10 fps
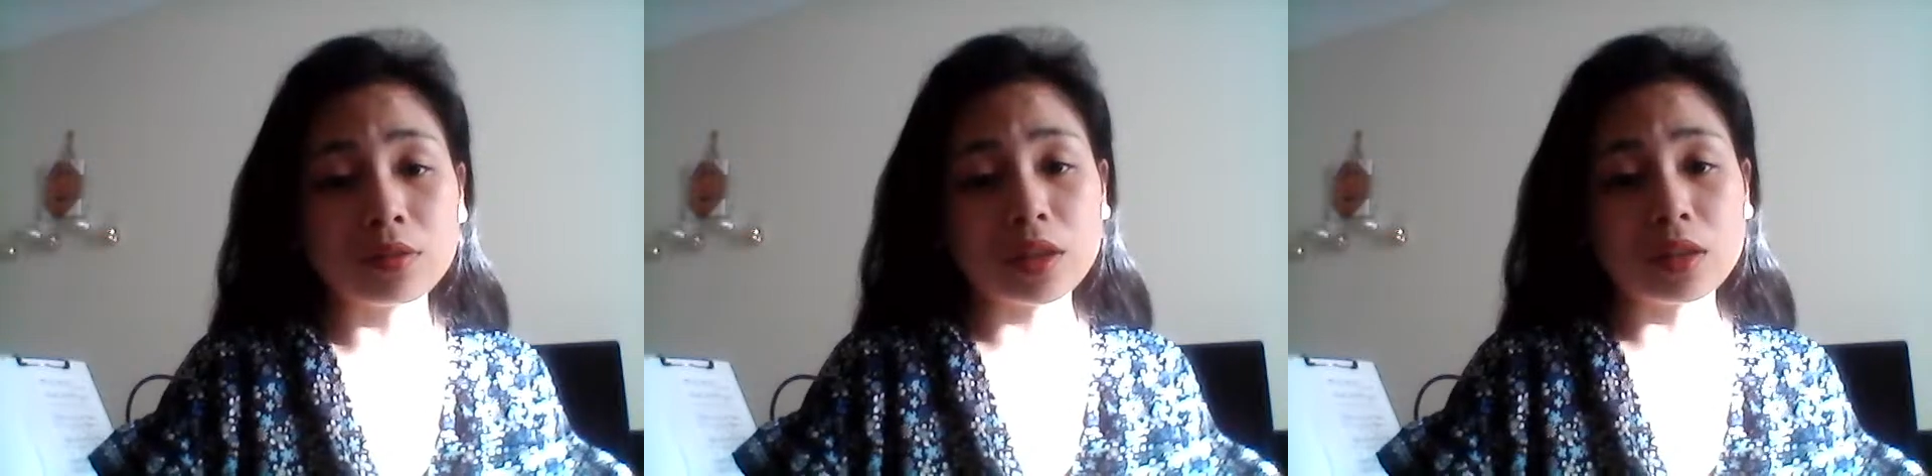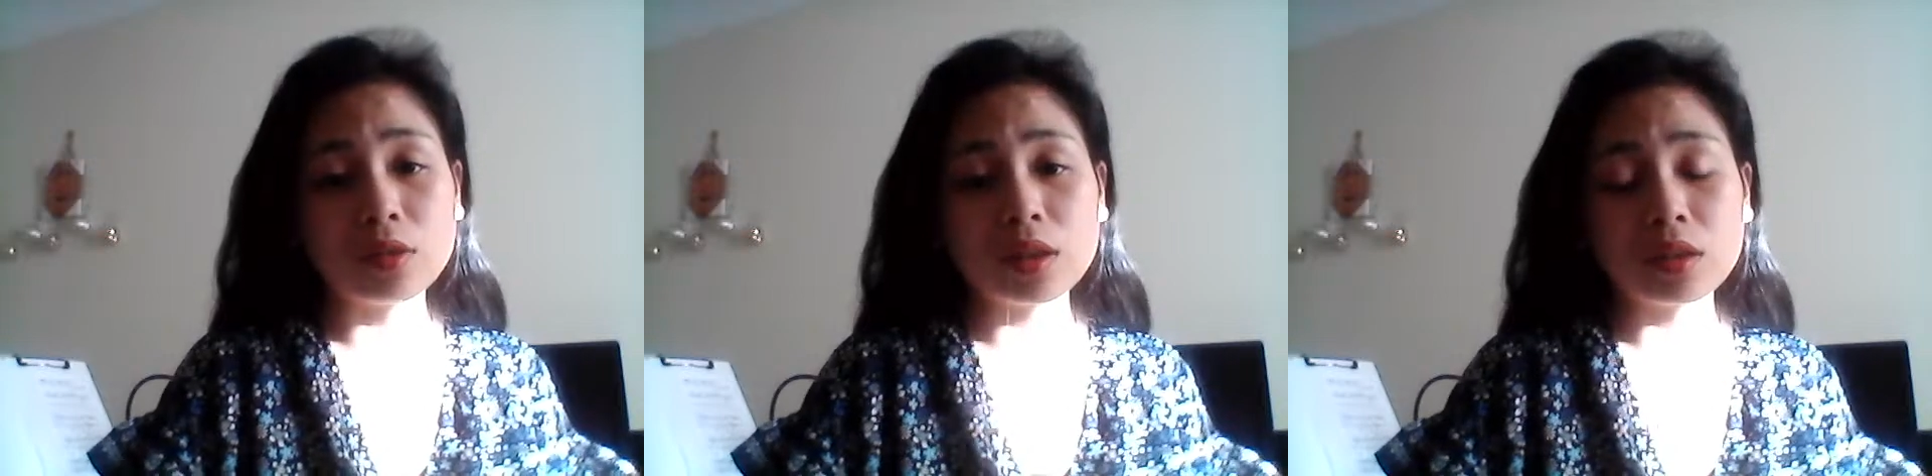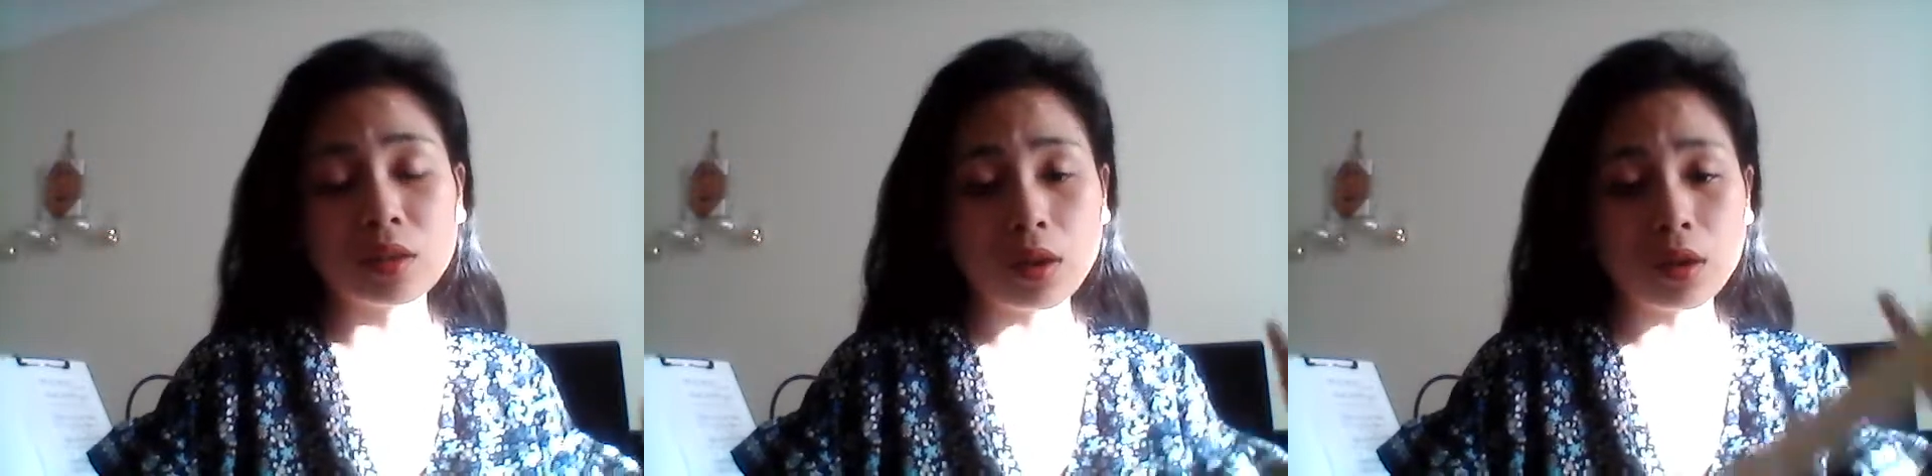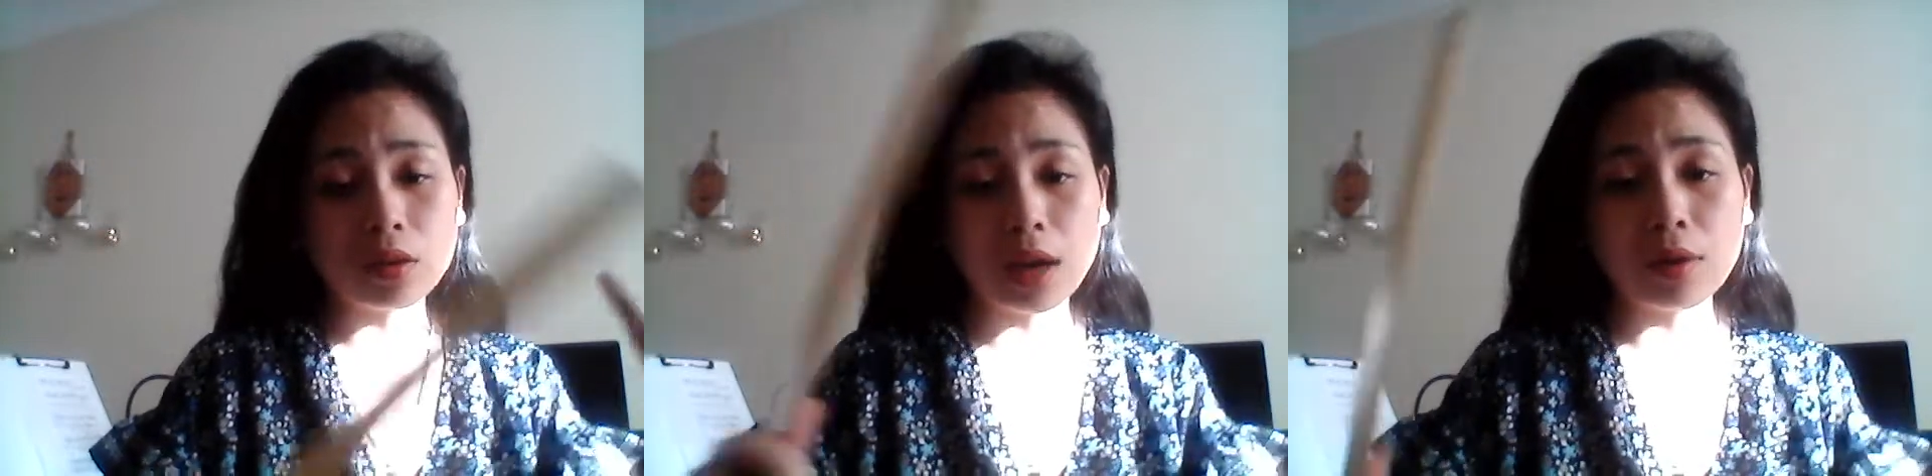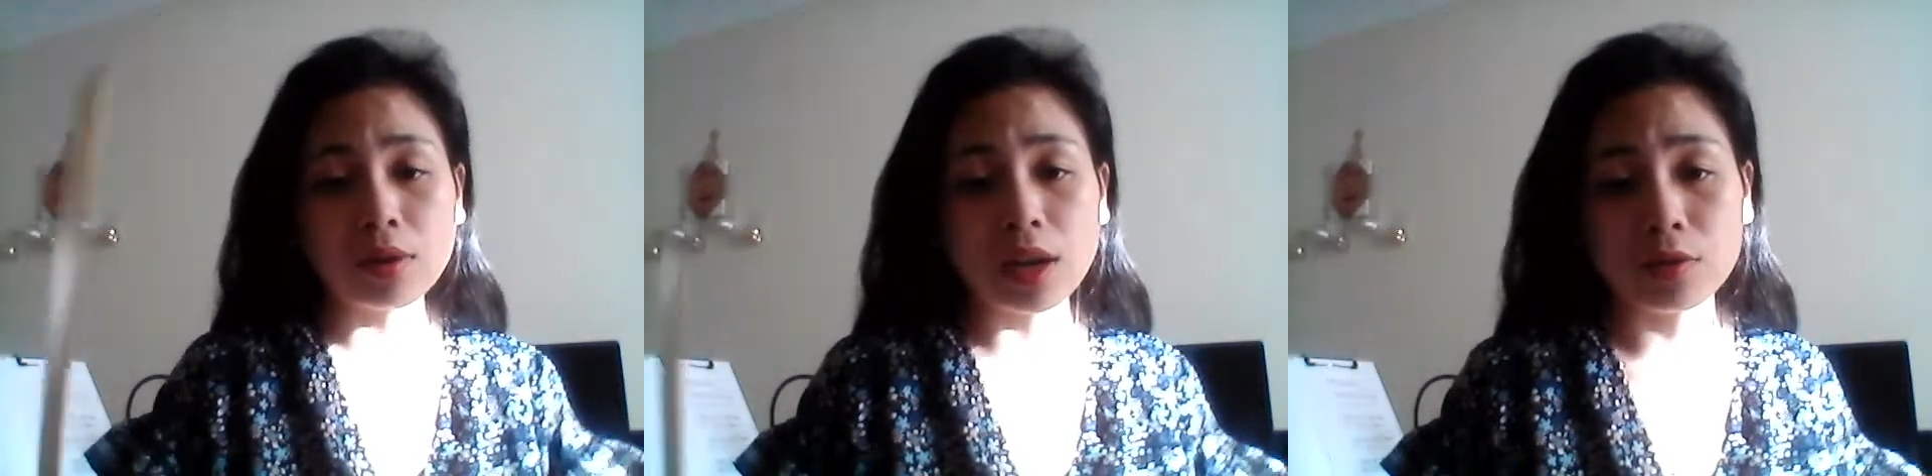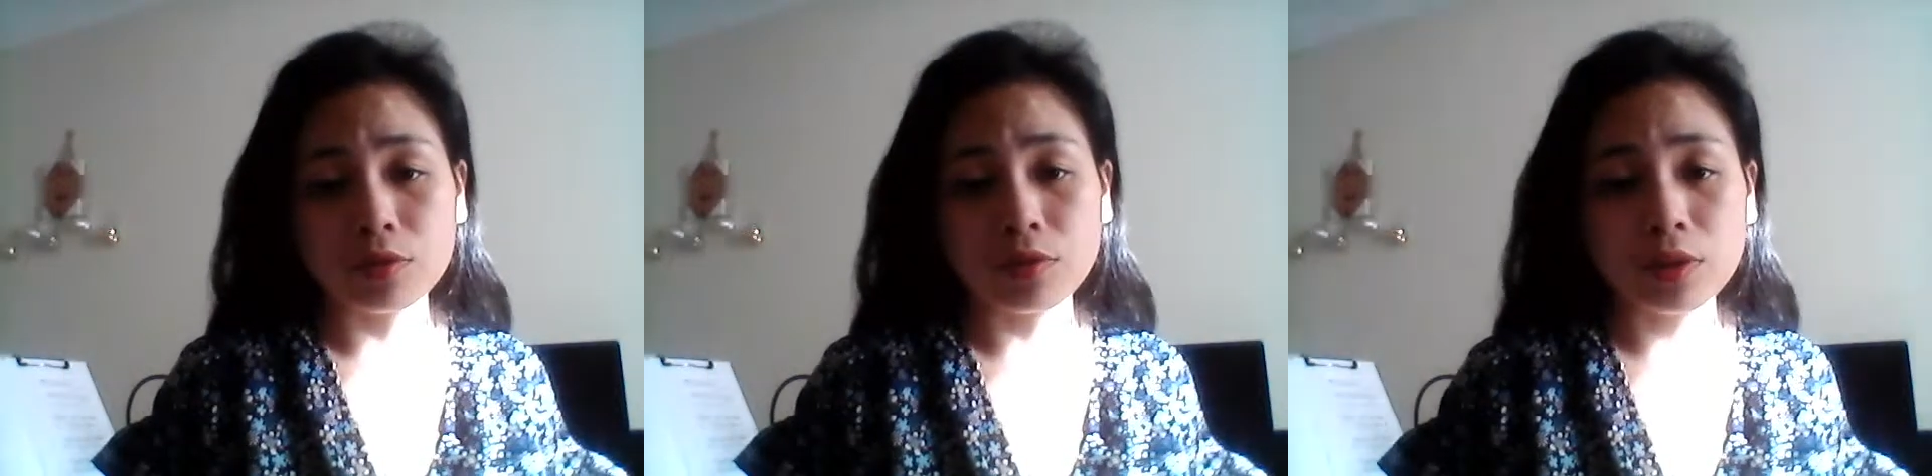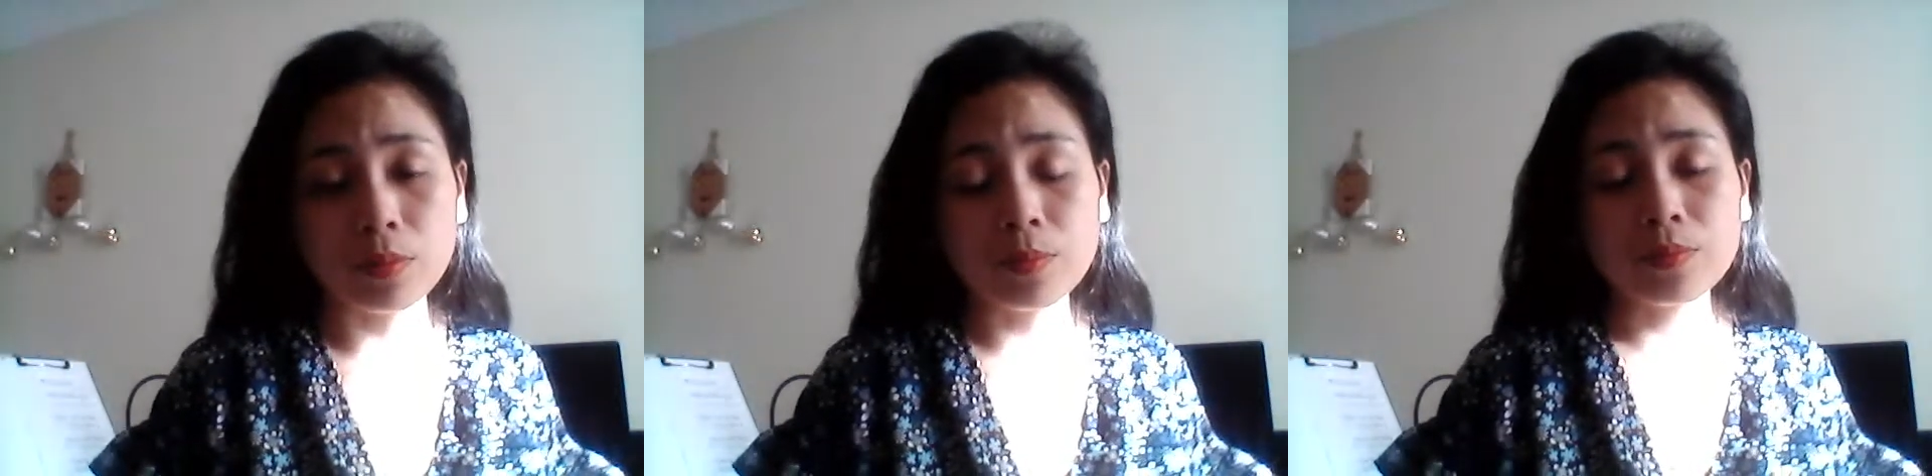You can look at the outline
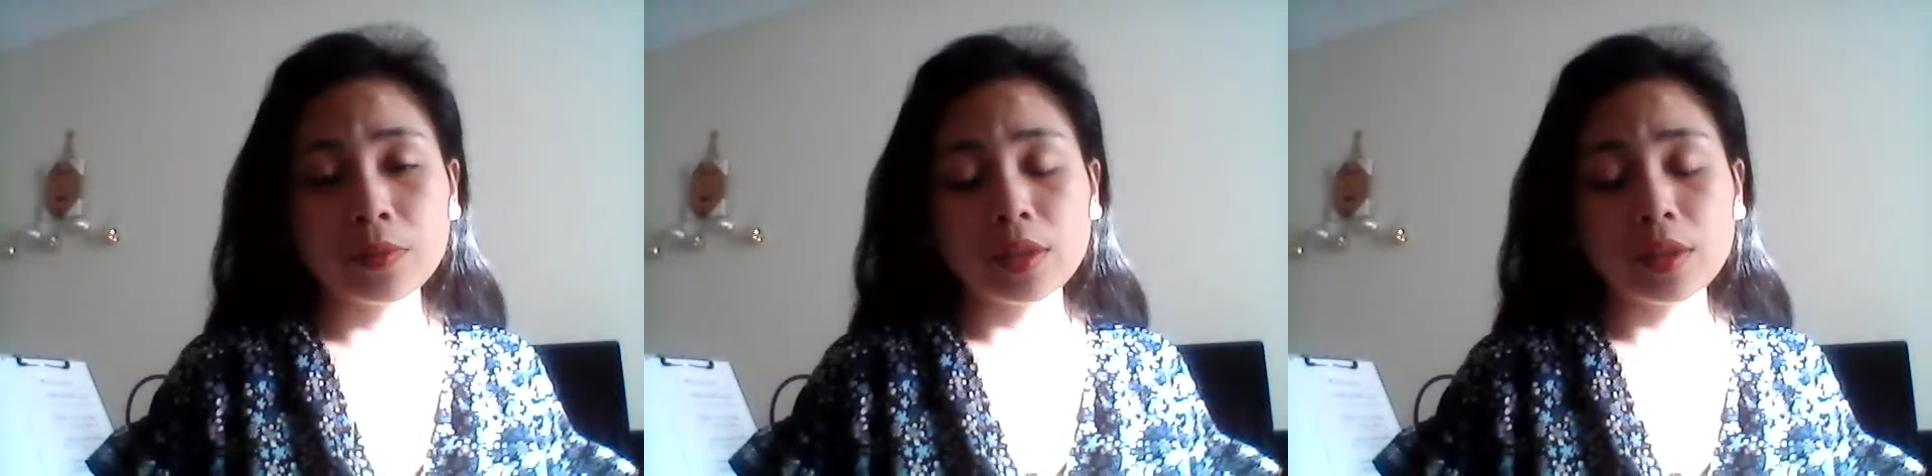review